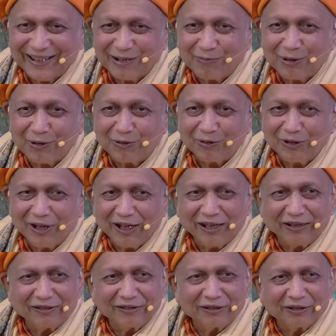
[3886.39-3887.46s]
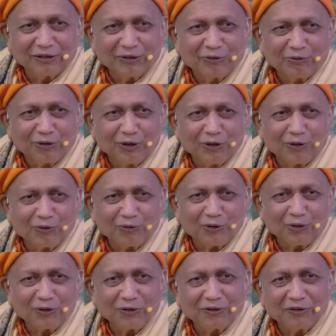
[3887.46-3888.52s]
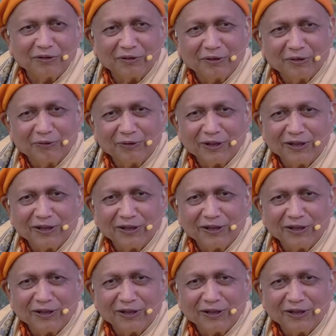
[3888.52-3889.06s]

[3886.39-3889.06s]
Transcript: uh, about these wonderful